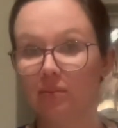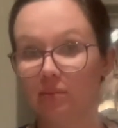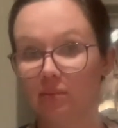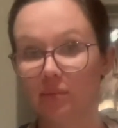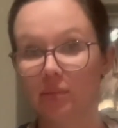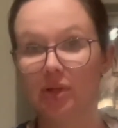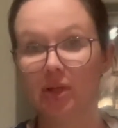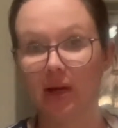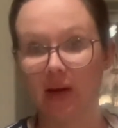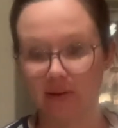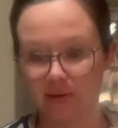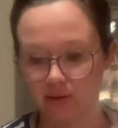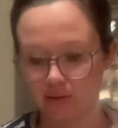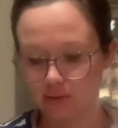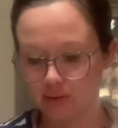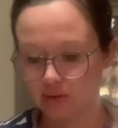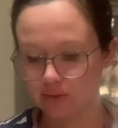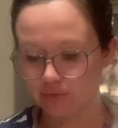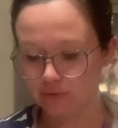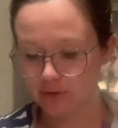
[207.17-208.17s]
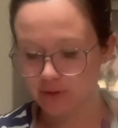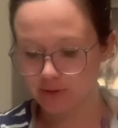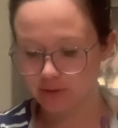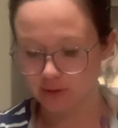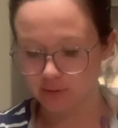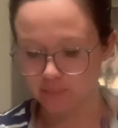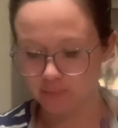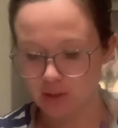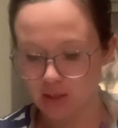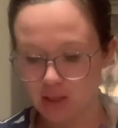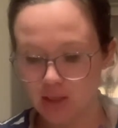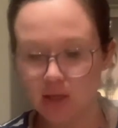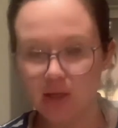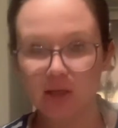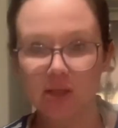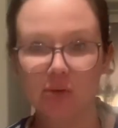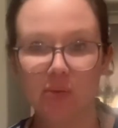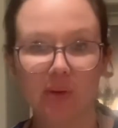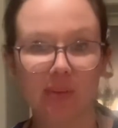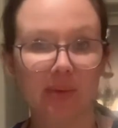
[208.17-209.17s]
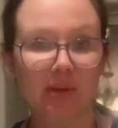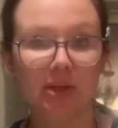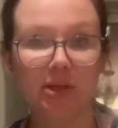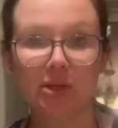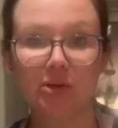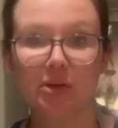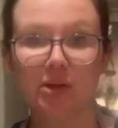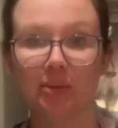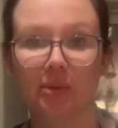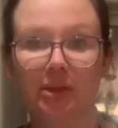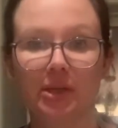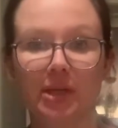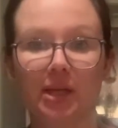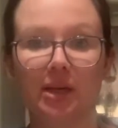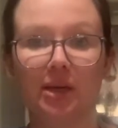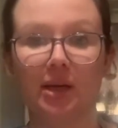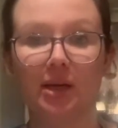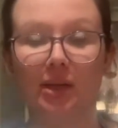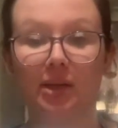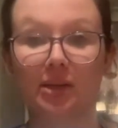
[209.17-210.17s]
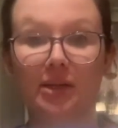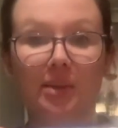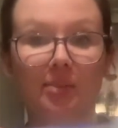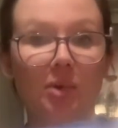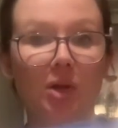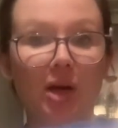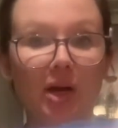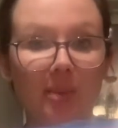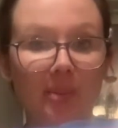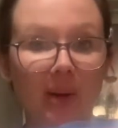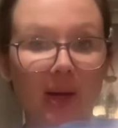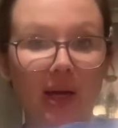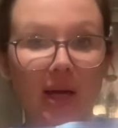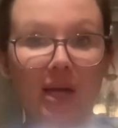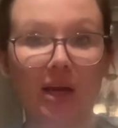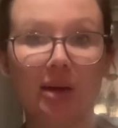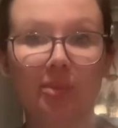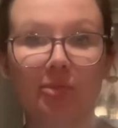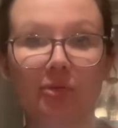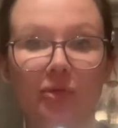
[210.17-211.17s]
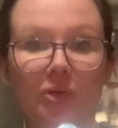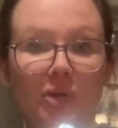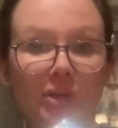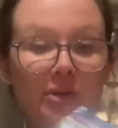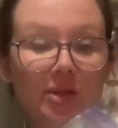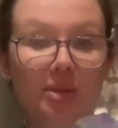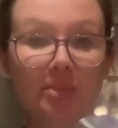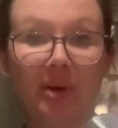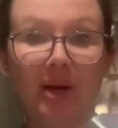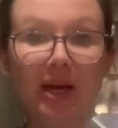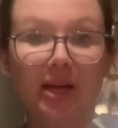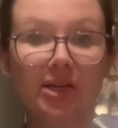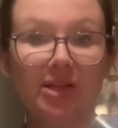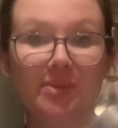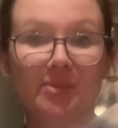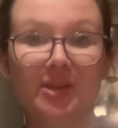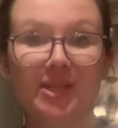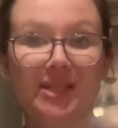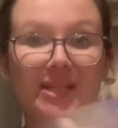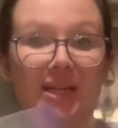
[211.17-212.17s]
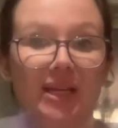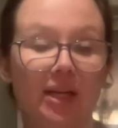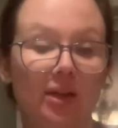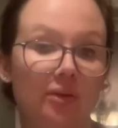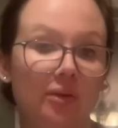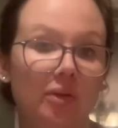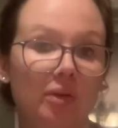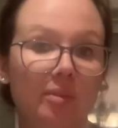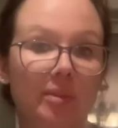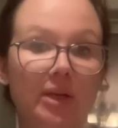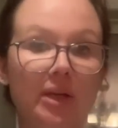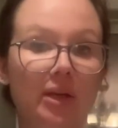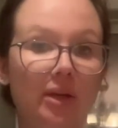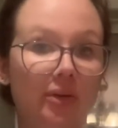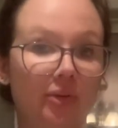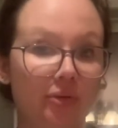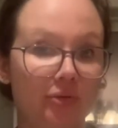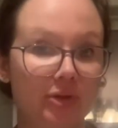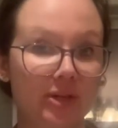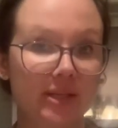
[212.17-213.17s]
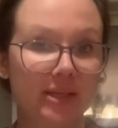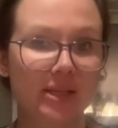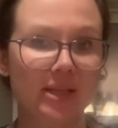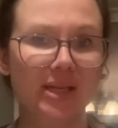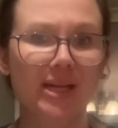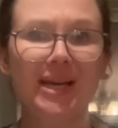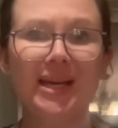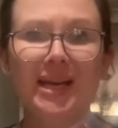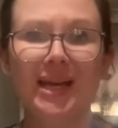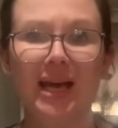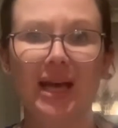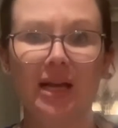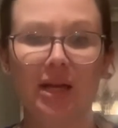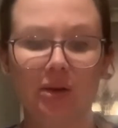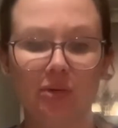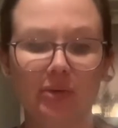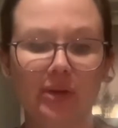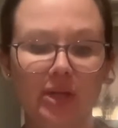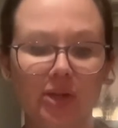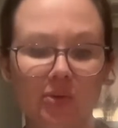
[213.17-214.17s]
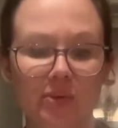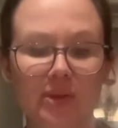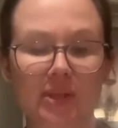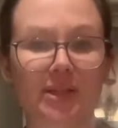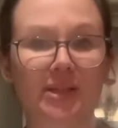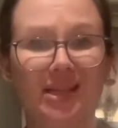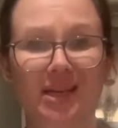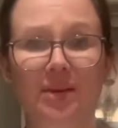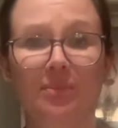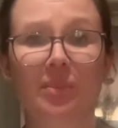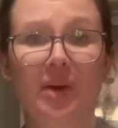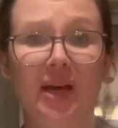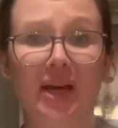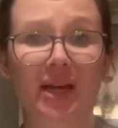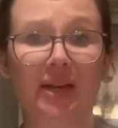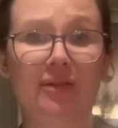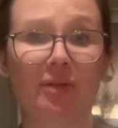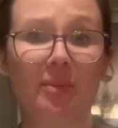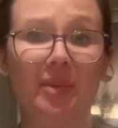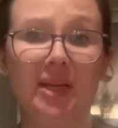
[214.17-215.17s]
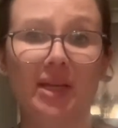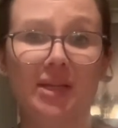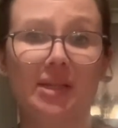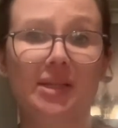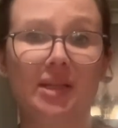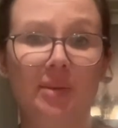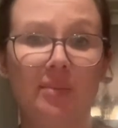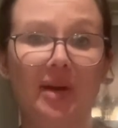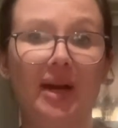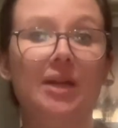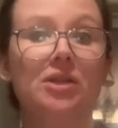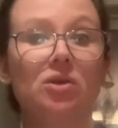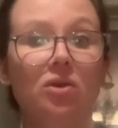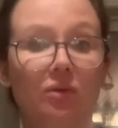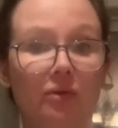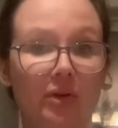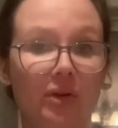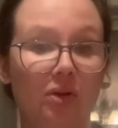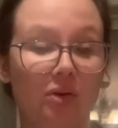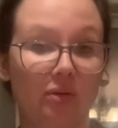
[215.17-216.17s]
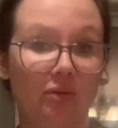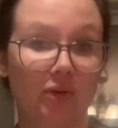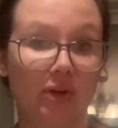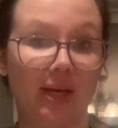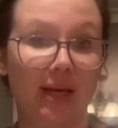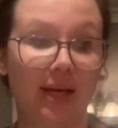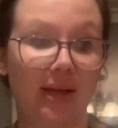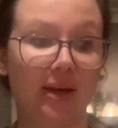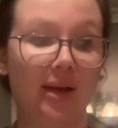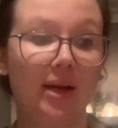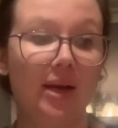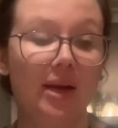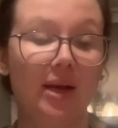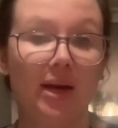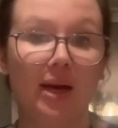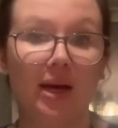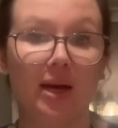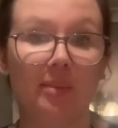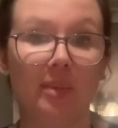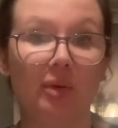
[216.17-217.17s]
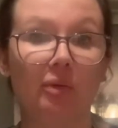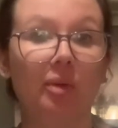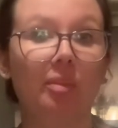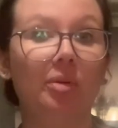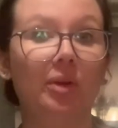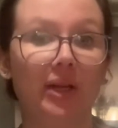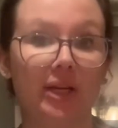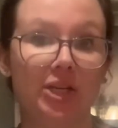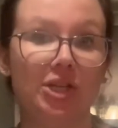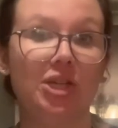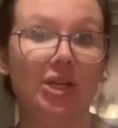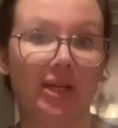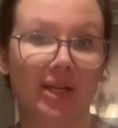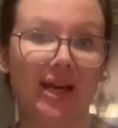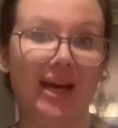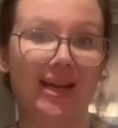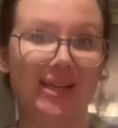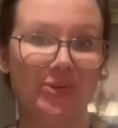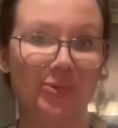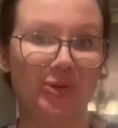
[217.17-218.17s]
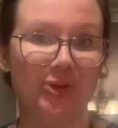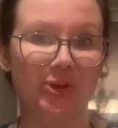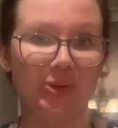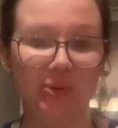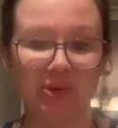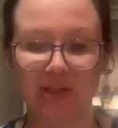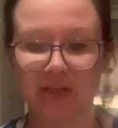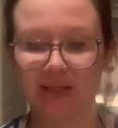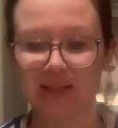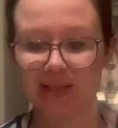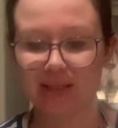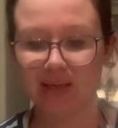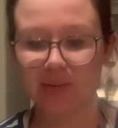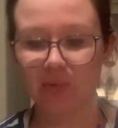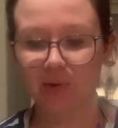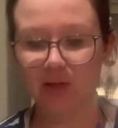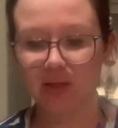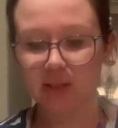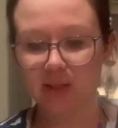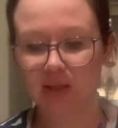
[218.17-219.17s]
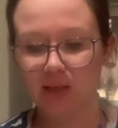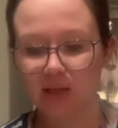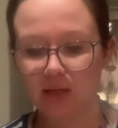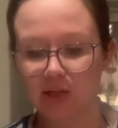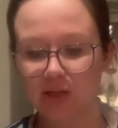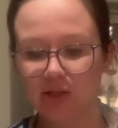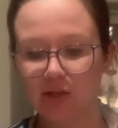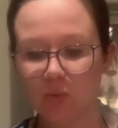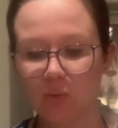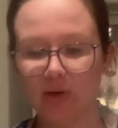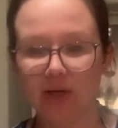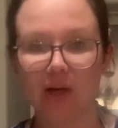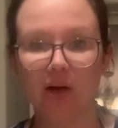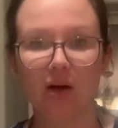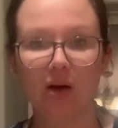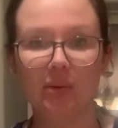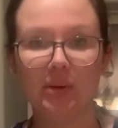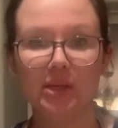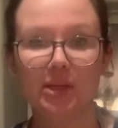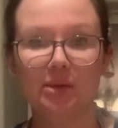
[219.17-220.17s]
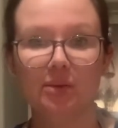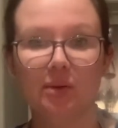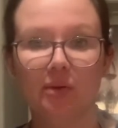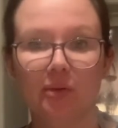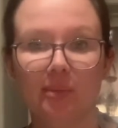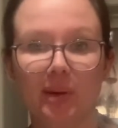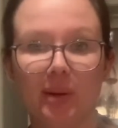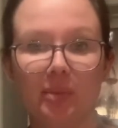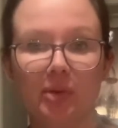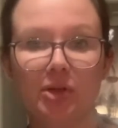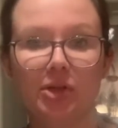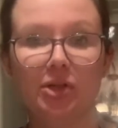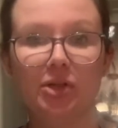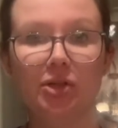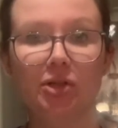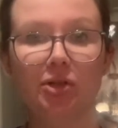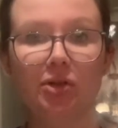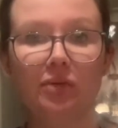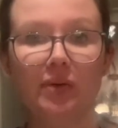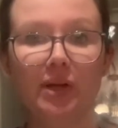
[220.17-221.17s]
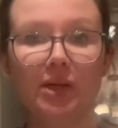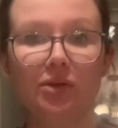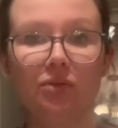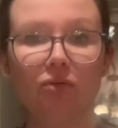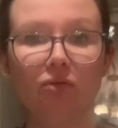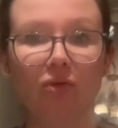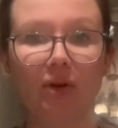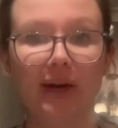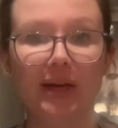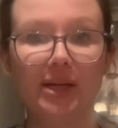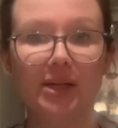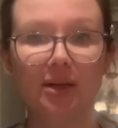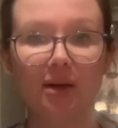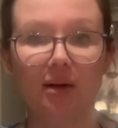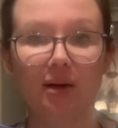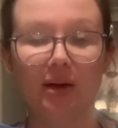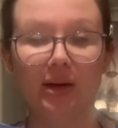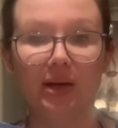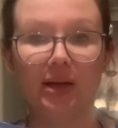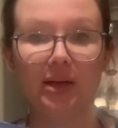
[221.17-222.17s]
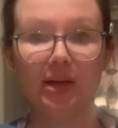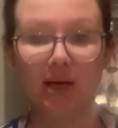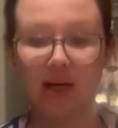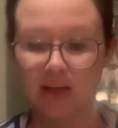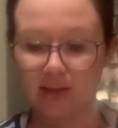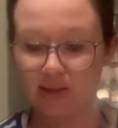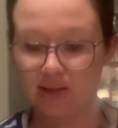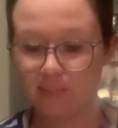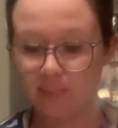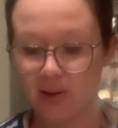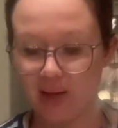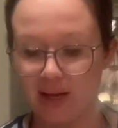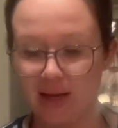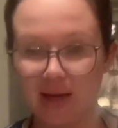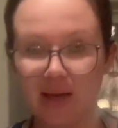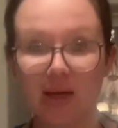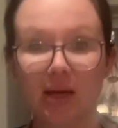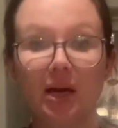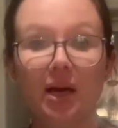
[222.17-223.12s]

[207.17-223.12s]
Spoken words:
together in the freezer. So what I'm going to do is I'm going to take a Ziploc bag. I prefer to use the bag just because then I can throw them in and out of the freezer, and I'll reuse the same bag if I'm making the same batch over and over again, and replenishing it as we're using it type thing. So what I always remember to do is write on the bag